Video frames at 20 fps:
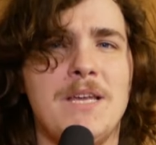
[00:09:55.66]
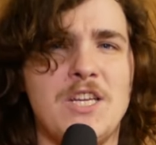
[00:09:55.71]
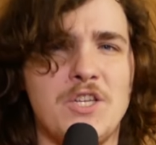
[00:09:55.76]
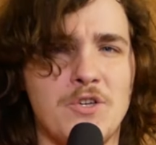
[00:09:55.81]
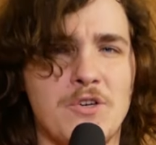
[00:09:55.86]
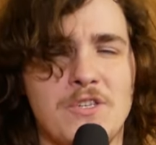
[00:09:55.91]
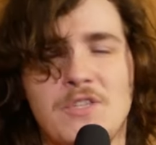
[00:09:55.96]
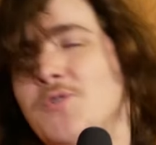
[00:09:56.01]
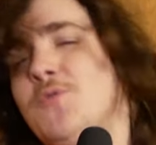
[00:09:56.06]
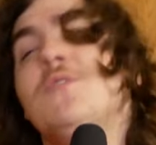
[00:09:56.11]
be
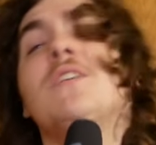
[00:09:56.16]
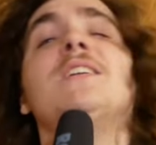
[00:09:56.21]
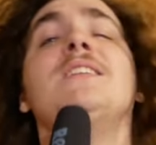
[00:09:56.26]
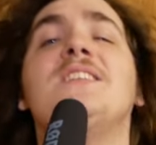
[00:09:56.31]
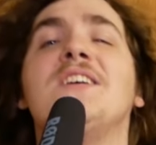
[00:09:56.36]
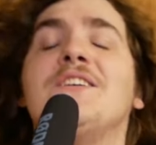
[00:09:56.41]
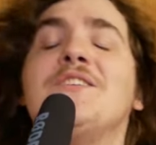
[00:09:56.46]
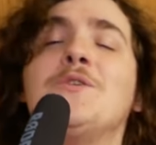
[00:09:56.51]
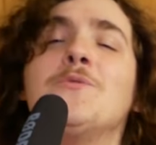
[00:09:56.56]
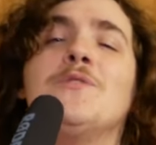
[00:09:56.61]
sure to
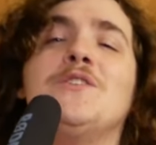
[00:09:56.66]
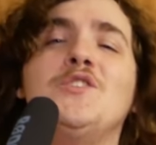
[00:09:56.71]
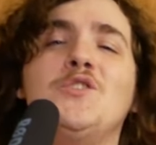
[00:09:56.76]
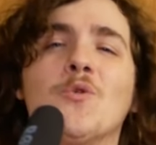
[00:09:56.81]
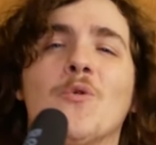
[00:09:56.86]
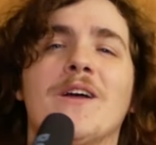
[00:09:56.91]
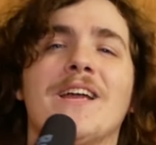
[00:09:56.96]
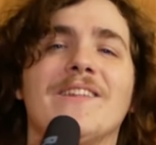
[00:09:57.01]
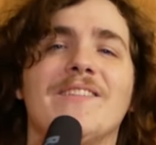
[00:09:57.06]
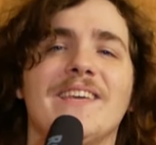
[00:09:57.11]
continue
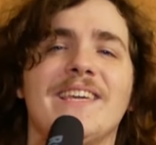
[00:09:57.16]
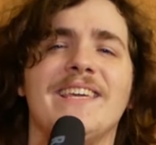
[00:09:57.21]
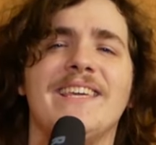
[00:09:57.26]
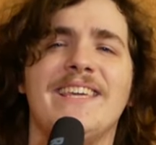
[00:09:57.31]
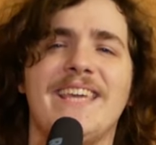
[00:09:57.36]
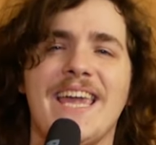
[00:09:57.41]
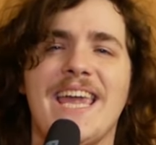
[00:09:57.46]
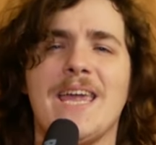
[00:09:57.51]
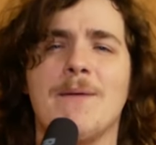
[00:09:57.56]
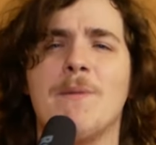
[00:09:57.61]
enjoying the
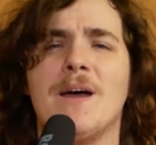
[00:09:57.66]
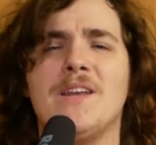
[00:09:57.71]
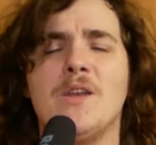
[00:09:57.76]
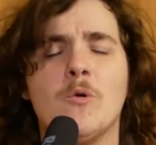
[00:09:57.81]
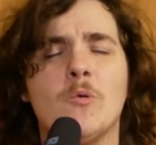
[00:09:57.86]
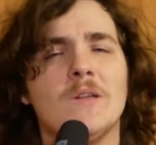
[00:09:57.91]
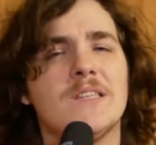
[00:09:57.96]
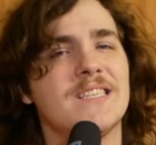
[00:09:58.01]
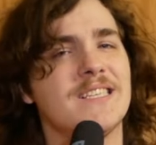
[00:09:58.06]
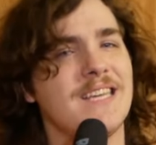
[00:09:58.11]
game. I
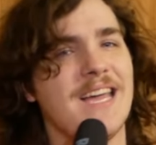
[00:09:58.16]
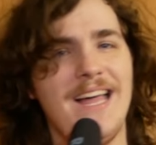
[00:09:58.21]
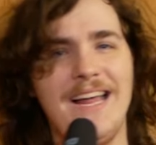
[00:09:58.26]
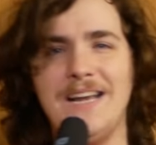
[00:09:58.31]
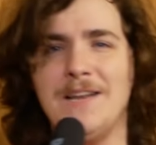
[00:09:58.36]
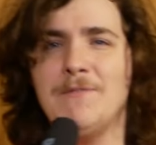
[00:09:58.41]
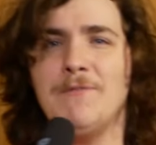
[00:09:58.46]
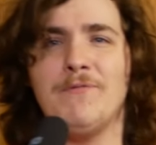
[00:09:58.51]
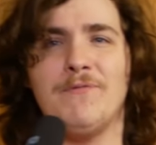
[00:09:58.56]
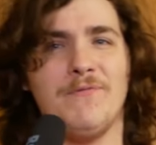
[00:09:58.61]
know it's
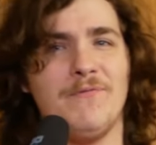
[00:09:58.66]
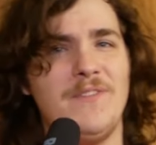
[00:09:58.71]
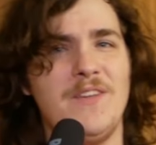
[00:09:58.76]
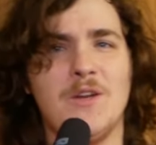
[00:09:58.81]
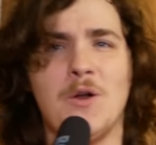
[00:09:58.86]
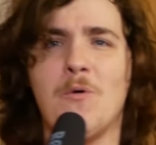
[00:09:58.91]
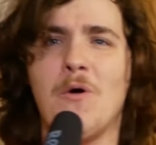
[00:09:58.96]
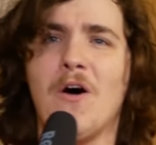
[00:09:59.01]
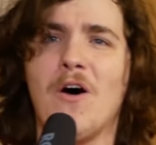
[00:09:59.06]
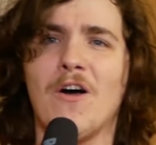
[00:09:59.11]
kind of,
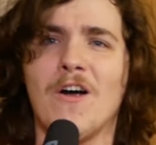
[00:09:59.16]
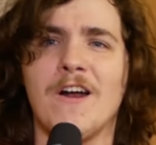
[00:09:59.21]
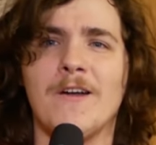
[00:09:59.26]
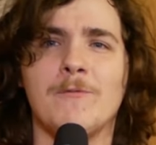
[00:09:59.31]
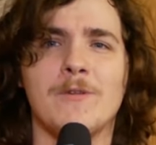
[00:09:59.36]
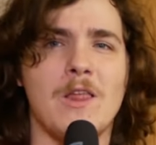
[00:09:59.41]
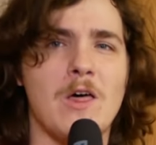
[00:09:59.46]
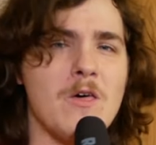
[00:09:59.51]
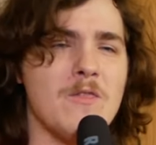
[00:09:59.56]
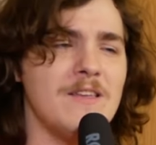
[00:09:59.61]

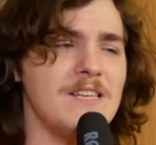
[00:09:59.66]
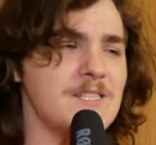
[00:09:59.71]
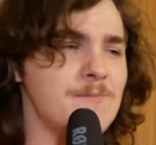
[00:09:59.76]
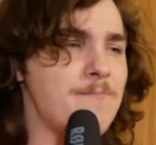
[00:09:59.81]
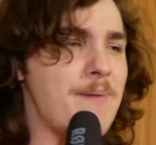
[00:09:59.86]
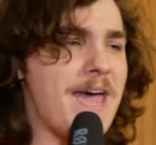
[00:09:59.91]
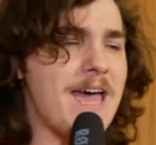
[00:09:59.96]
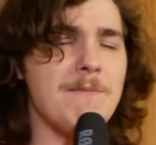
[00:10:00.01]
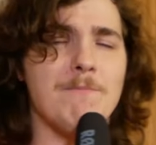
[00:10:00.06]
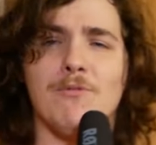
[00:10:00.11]
hard with all this
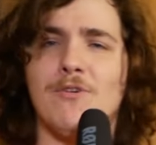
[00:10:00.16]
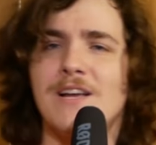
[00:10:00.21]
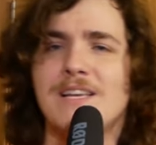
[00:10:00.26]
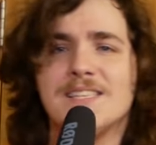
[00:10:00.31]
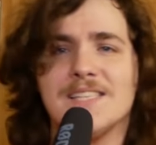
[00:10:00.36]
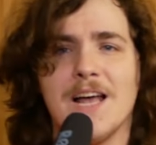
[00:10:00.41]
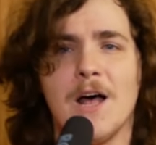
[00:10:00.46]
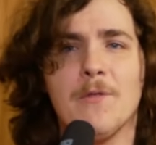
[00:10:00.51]
bad press